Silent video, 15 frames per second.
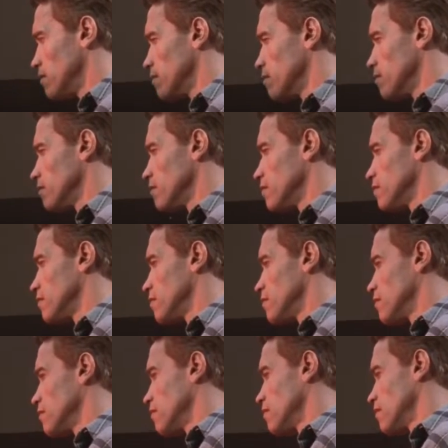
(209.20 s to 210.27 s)

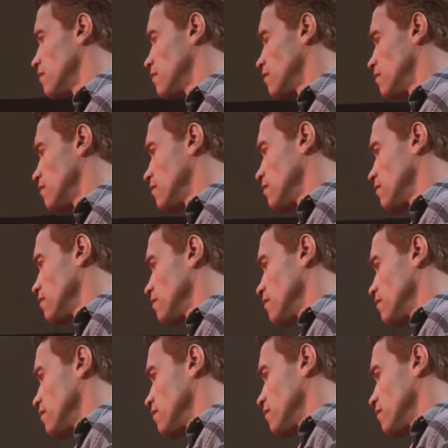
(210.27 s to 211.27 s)
[no speech]